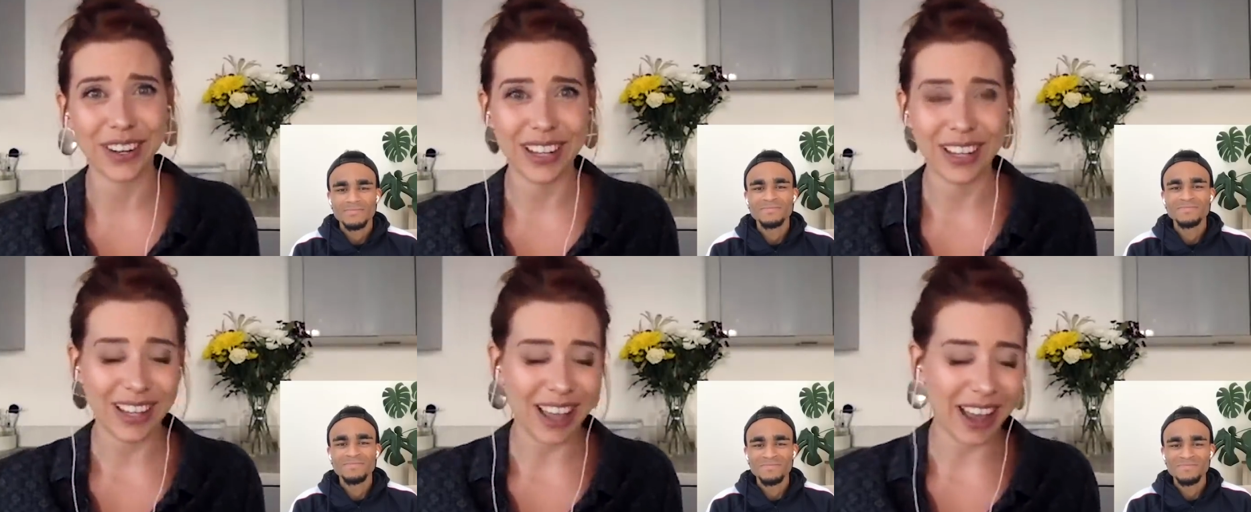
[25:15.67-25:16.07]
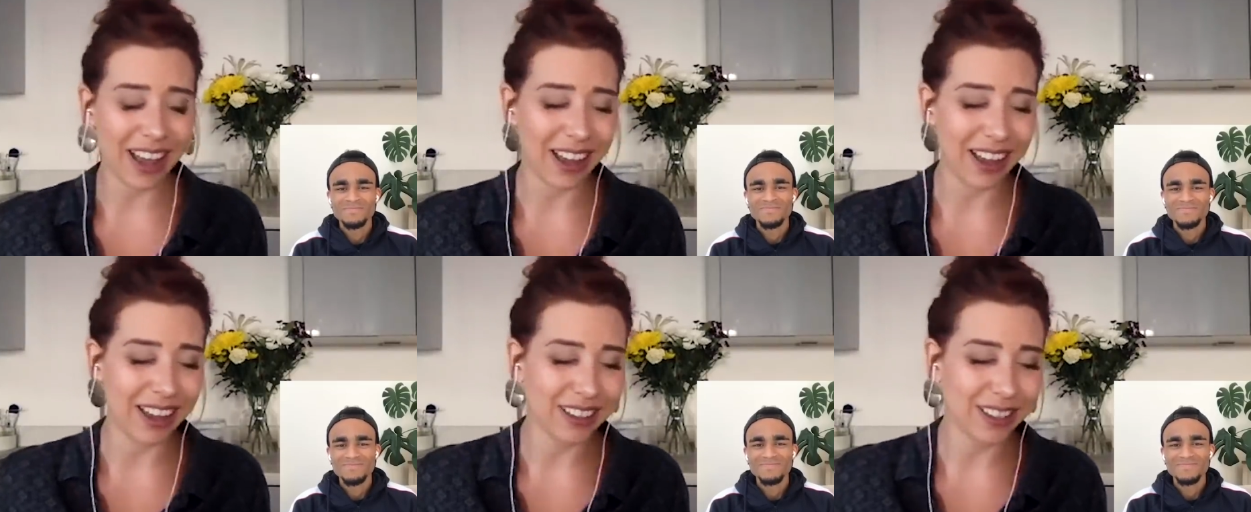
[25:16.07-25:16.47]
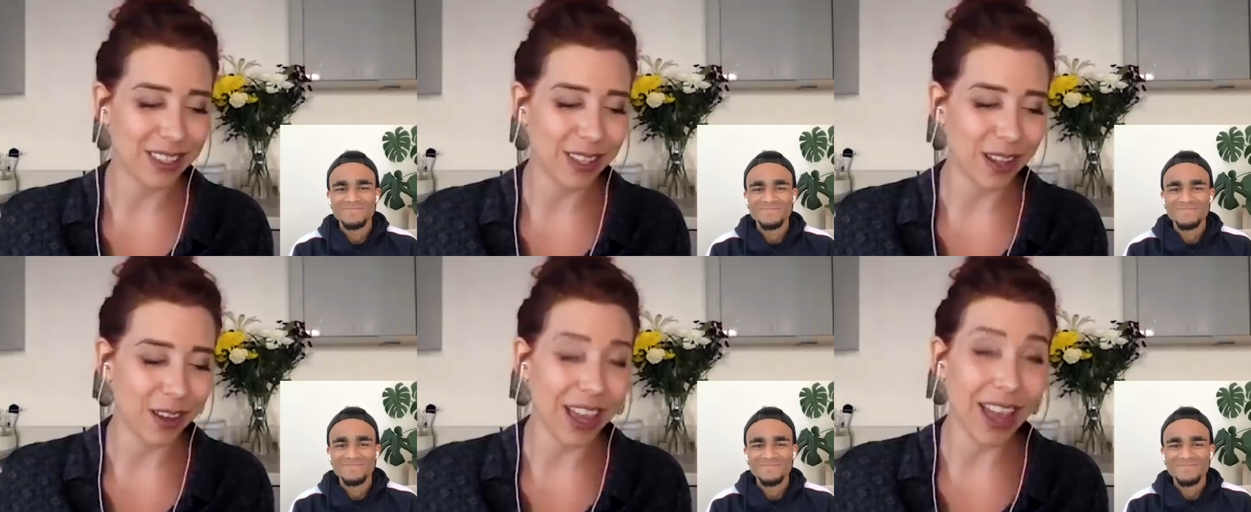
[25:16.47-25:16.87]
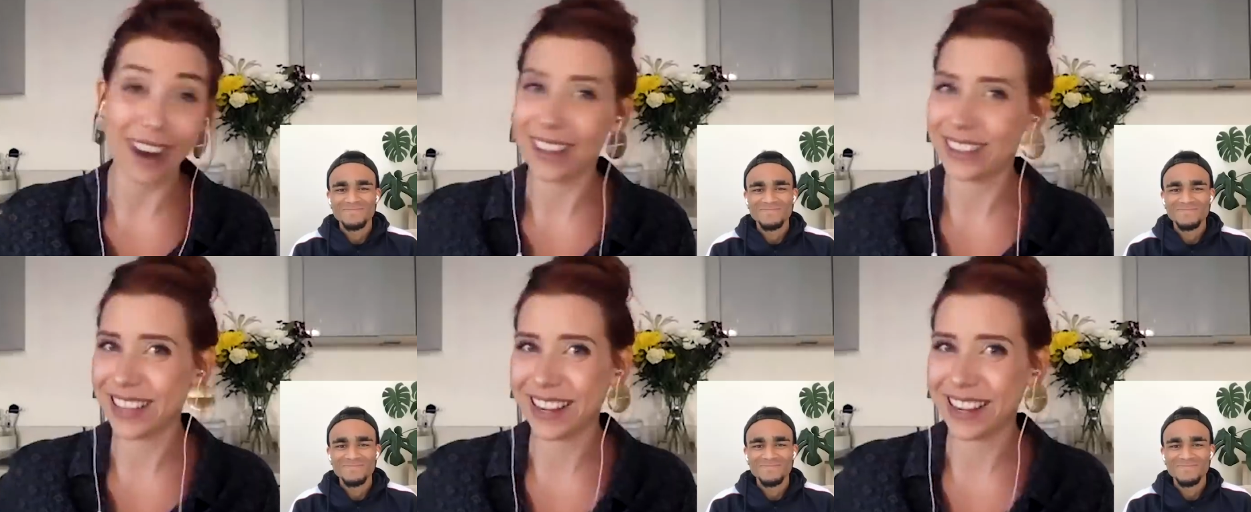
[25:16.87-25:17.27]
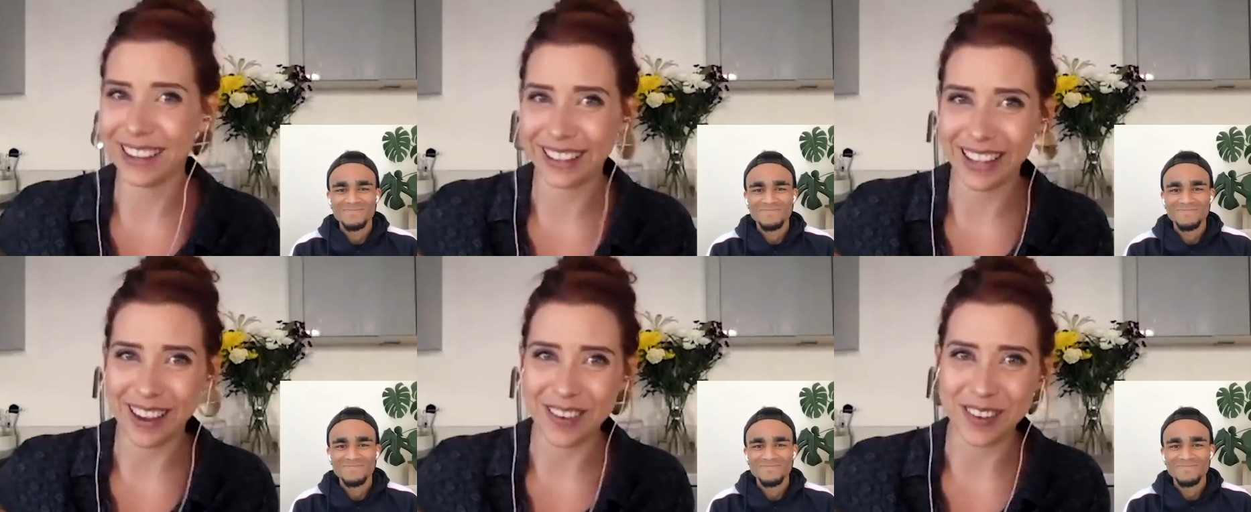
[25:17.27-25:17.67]
Speaker 1: Mm. Uh, so yeah, let's take a
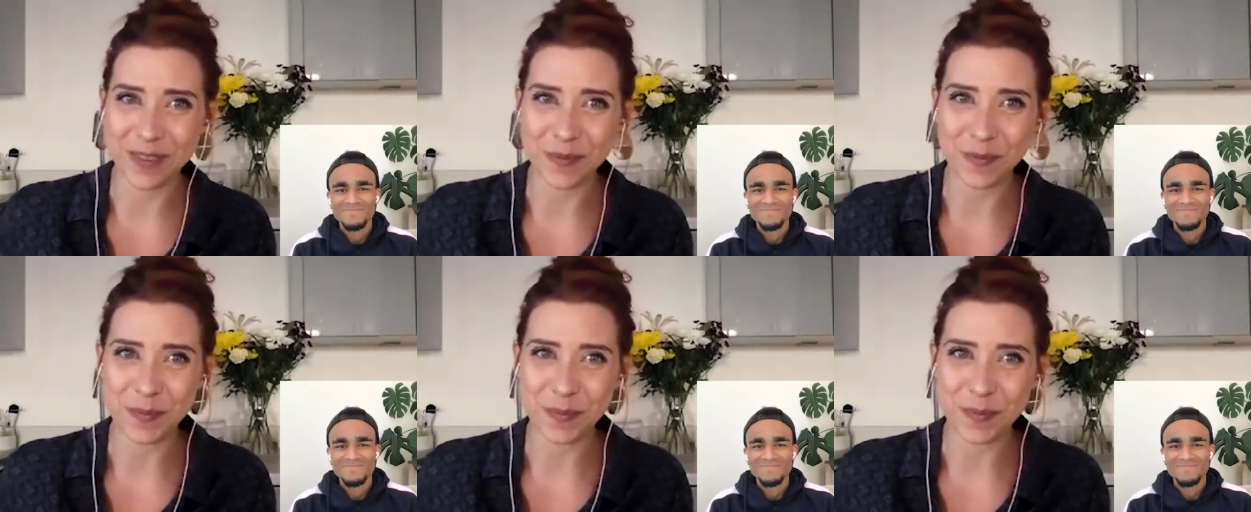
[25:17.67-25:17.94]
look at that one.